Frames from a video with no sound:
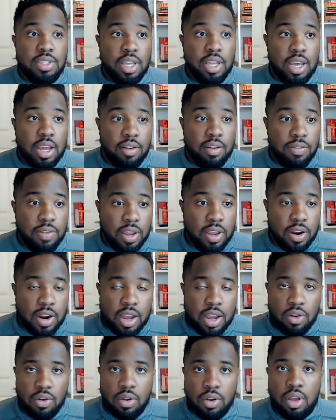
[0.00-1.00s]
They got to figure
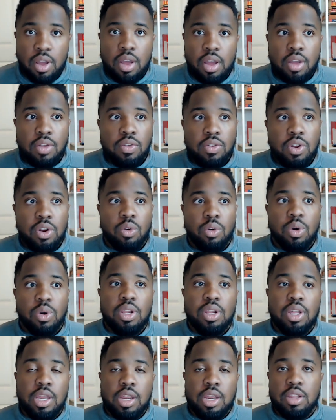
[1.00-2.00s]
out, you know,
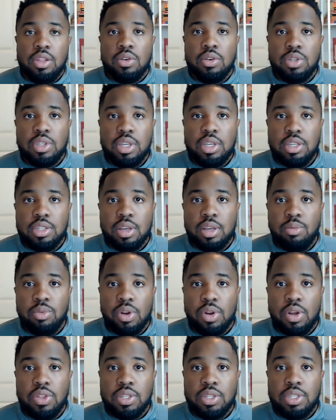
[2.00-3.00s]
cleaning those things up
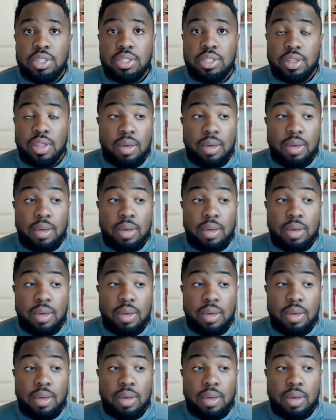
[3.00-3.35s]
throughout the season.